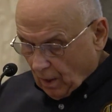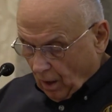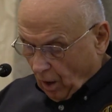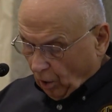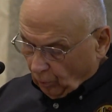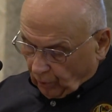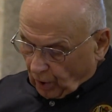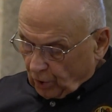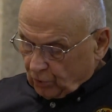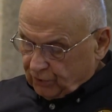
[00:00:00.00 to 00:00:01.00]
Our
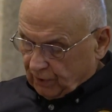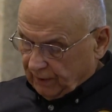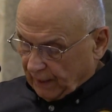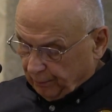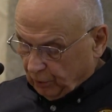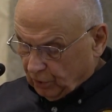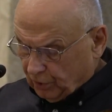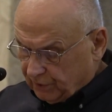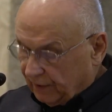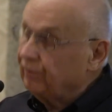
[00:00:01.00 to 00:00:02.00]
roads and
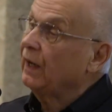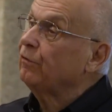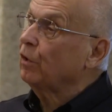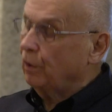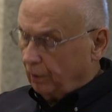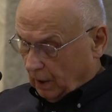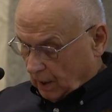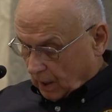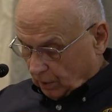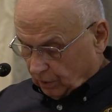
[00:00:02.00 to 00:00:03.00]
neighborhoods have never
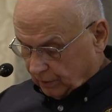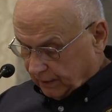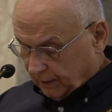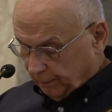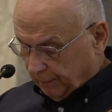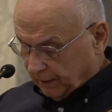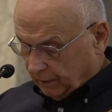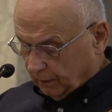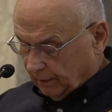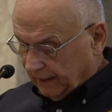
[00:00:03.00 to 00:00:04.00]
looked any better, and